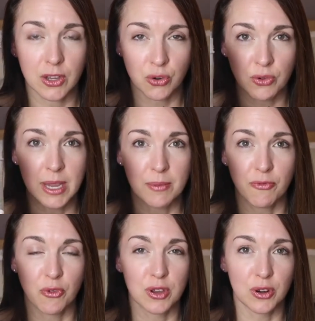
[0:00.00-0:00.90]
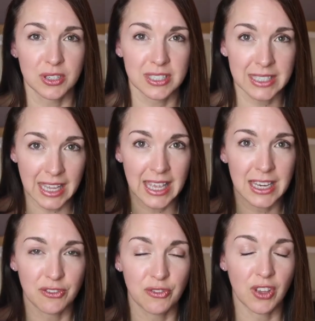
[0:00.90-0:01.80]
cream for your
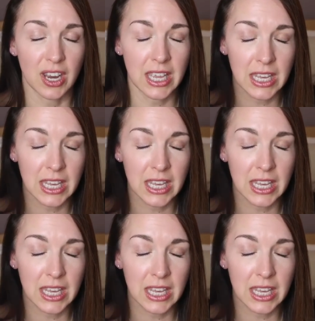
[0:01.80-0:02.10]
skin, if you've got